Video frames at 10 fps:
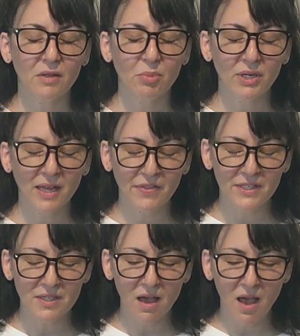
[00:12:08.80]
but at
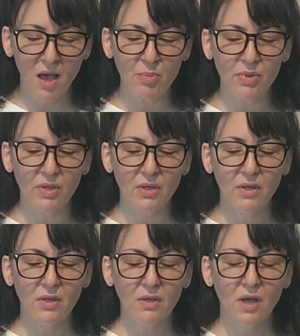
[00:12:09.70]
the top,
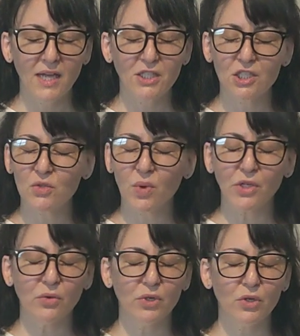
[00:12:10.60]
I just want
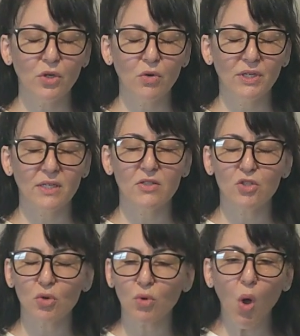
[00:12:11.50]
you to
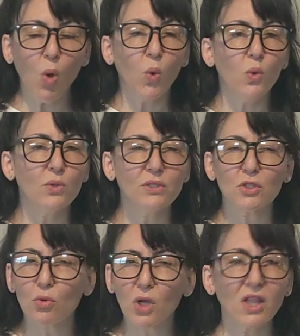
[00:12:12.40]
notice, don't hold,
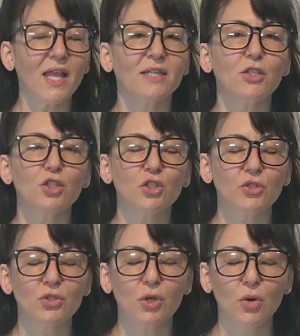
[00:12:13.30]
don't clench,
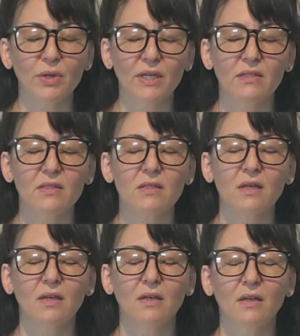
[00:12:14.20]
just notice
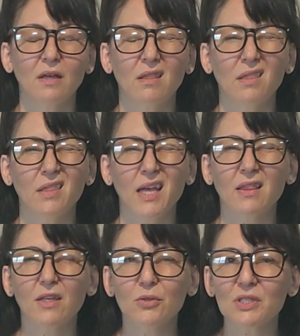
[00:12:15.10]
that
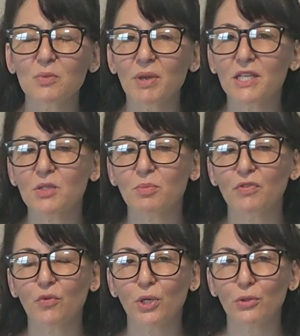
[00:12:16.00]
little space
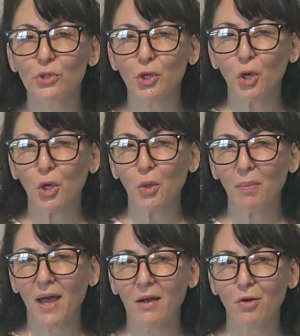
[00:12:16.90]
before you turn
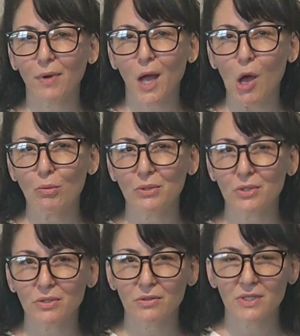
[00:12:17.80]
back around
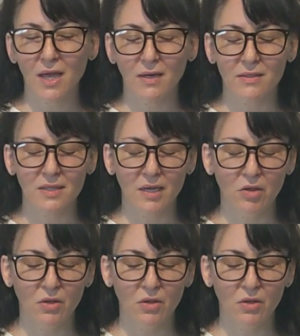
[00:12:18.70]
to exhale.